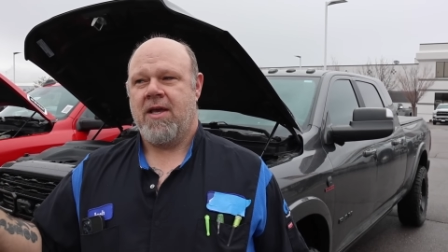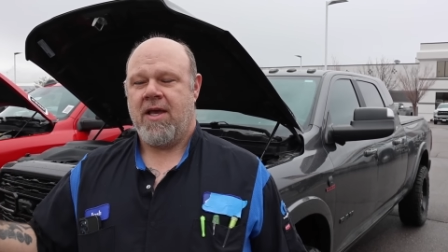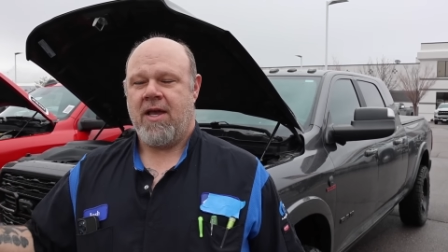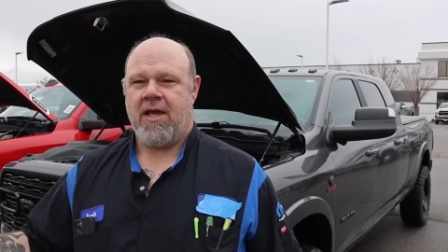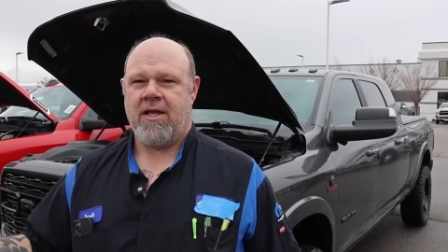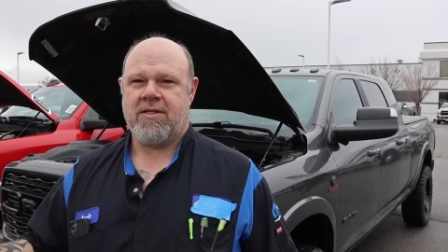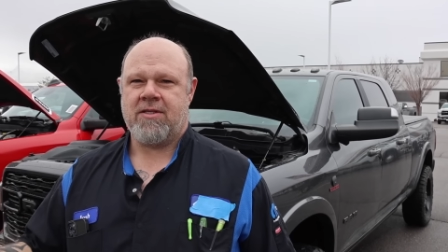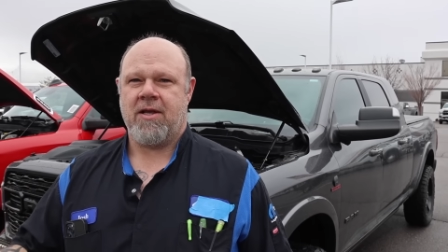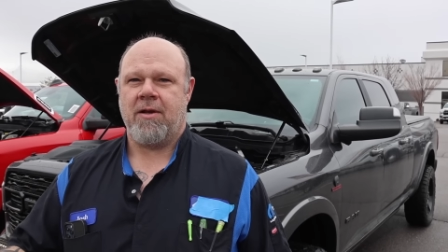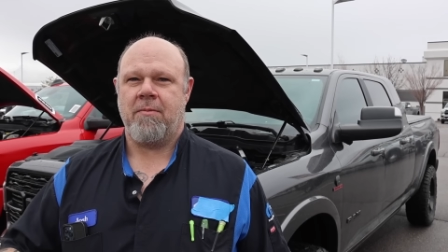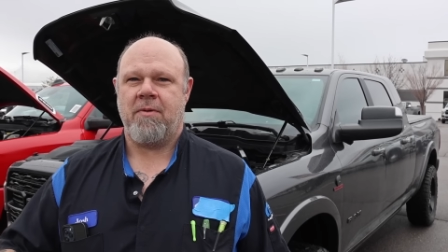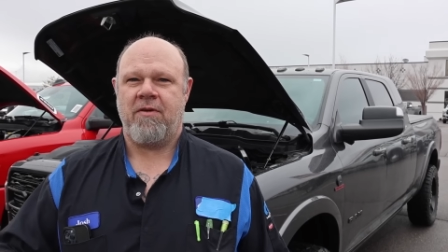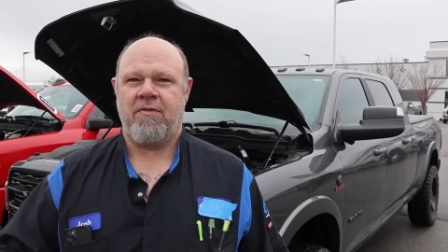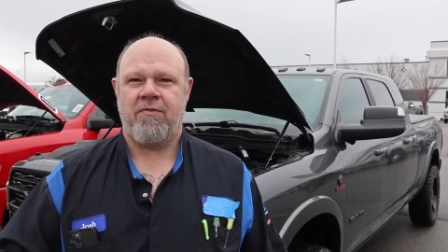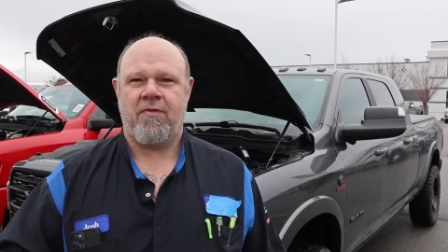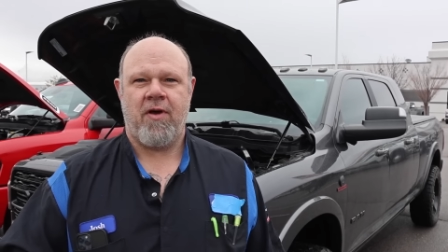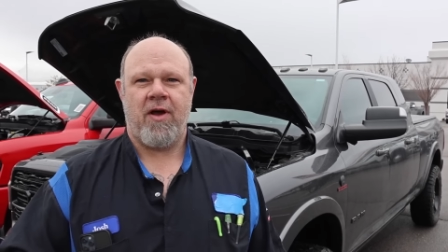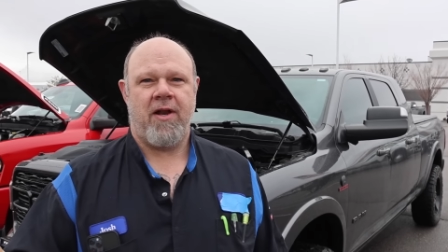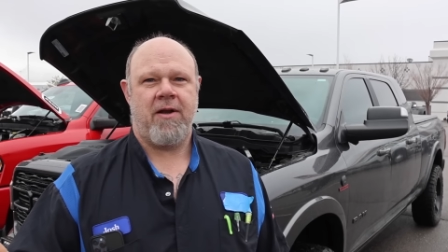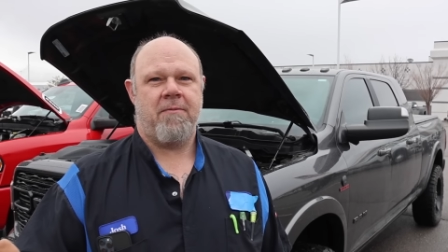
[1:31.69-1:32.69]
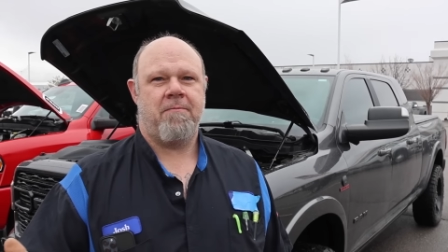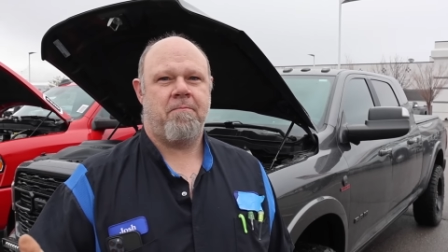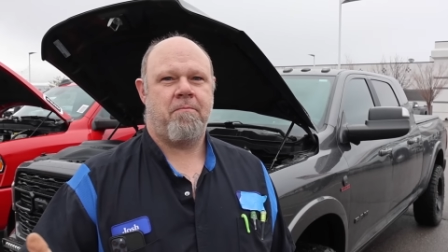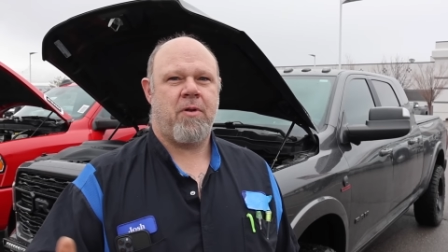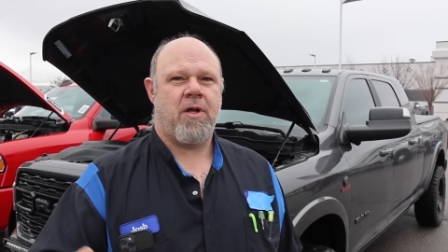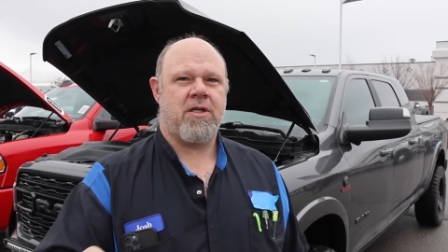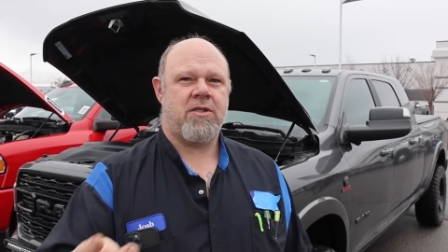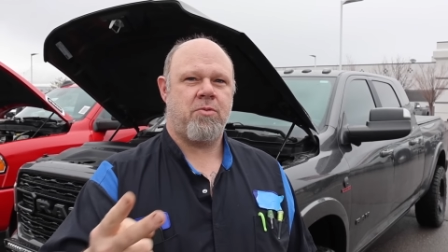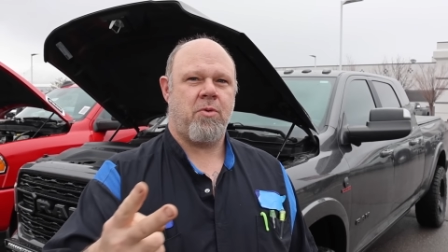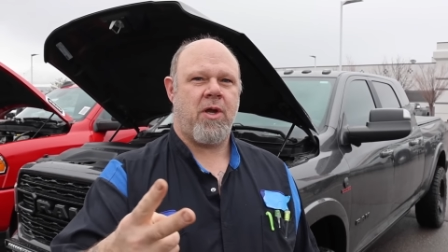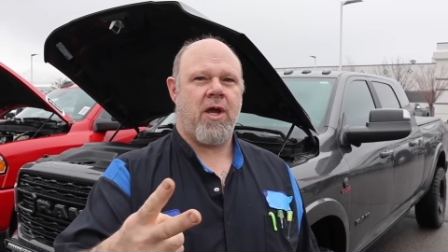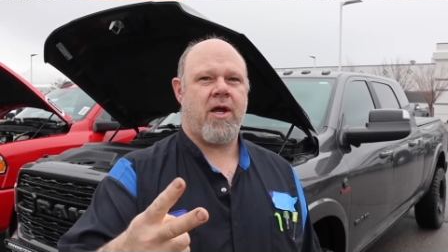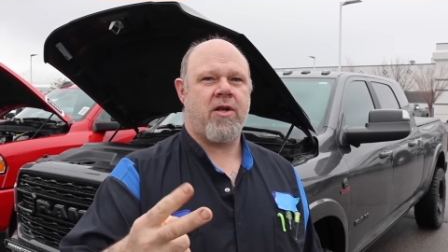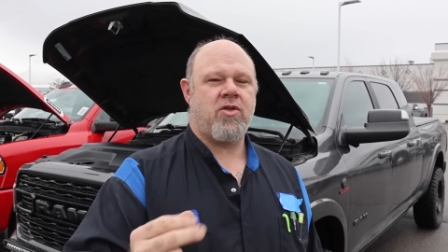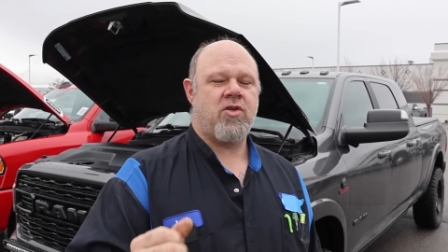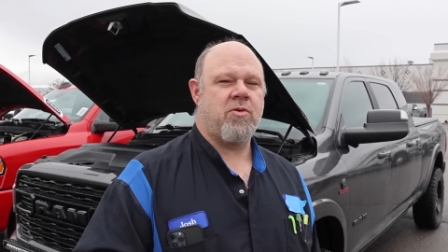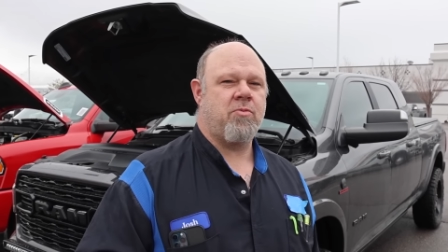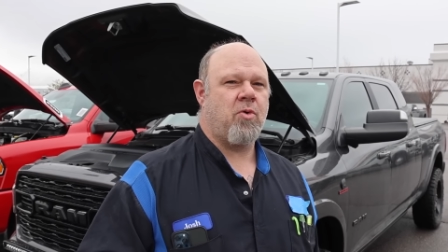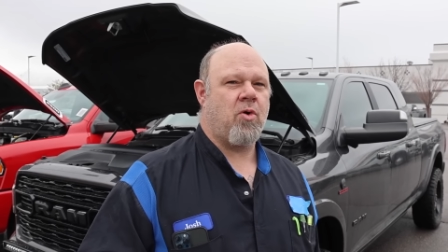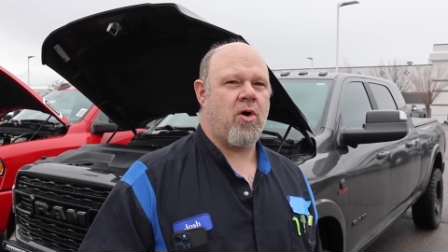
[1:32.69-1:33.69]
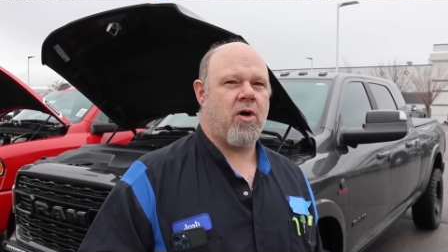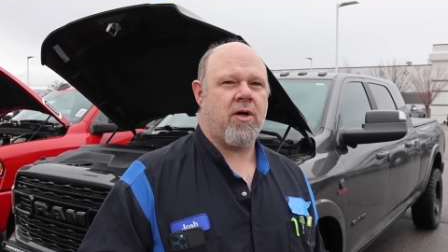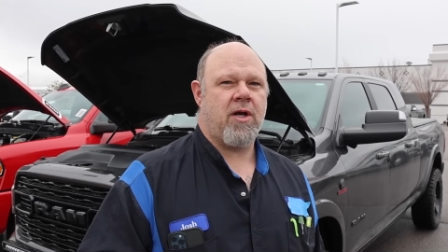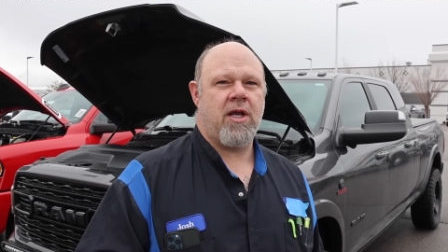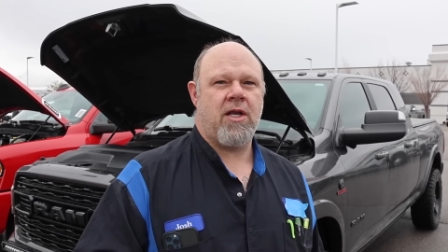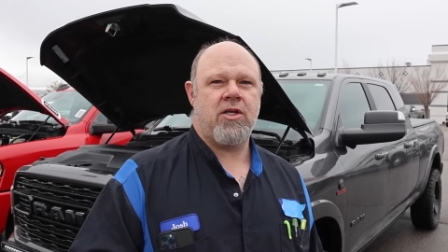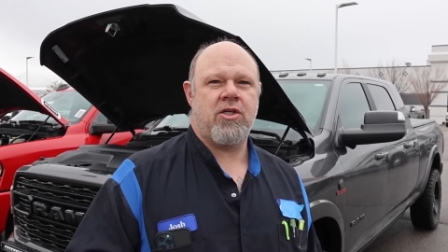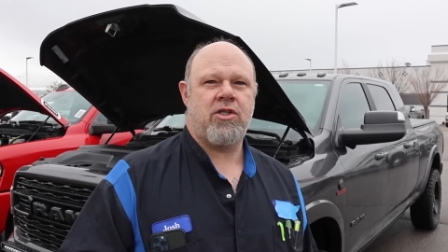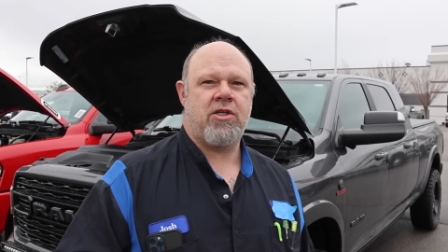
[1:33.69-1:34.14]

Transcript: It's going to be fun. Plus we got two more getting